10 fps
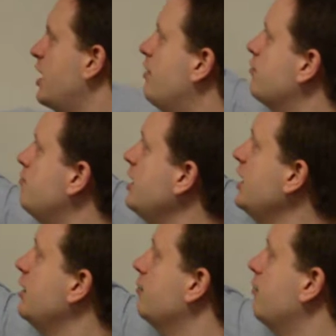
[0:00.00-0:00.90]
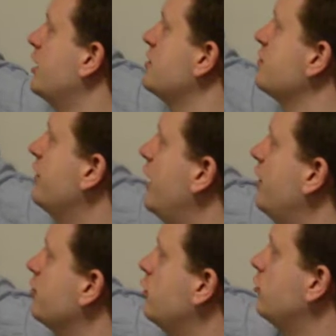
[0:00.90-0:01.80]
a mean minus 5
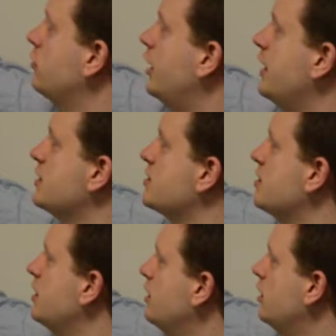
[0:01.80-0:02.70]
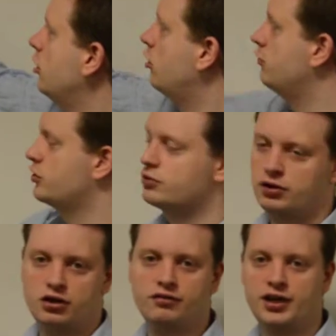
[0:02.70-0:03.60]
over s over square
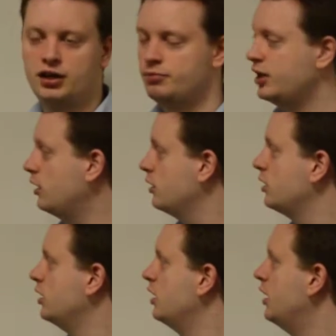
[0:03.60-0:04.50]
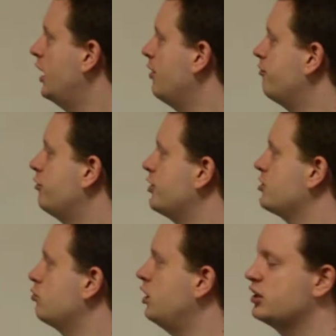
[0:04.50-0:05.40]
root of n up here. And for this
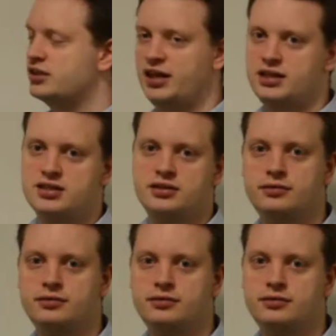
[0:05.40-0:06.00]
Wald test,